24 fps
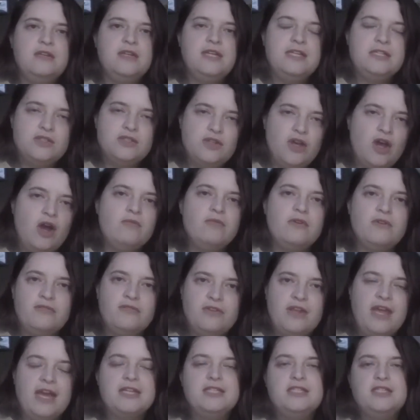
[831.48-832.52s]
is not
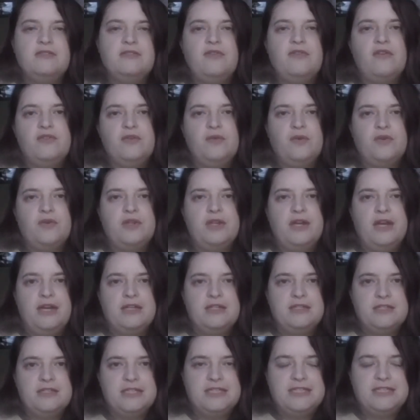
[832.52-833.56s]
reflective of Northern
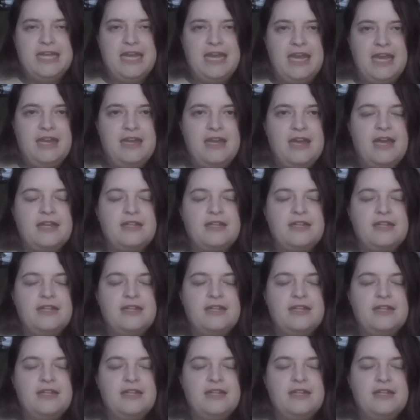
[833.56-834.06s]
Ireland today